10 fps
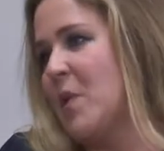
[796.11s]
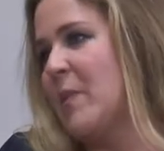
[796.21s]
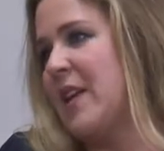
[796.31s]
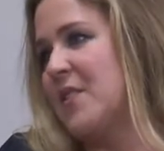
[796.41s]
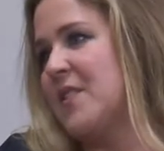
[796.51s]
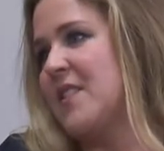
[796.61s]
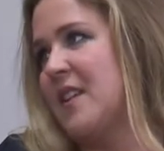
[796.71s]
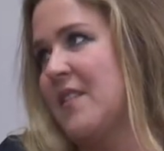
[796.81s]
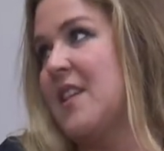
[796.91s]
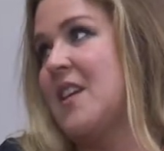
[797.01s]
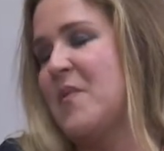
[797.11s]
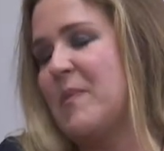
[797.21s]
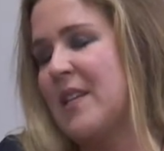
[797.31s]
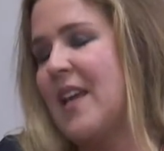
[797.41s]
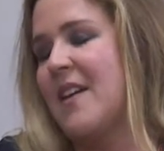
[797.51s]
Barbados the other year.
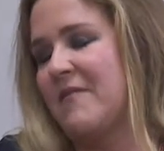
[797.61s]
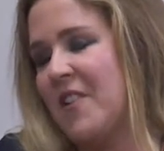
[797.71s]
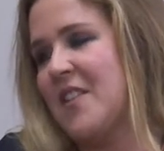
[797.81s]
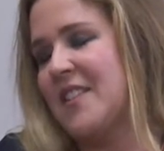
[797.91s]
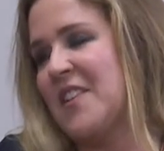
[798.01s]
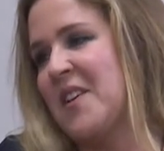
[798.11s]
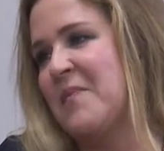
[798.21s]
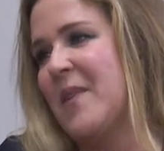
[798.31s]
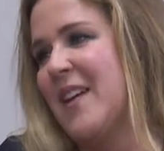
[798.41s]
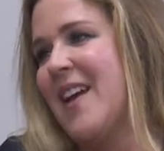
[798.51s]
But yeah, first time.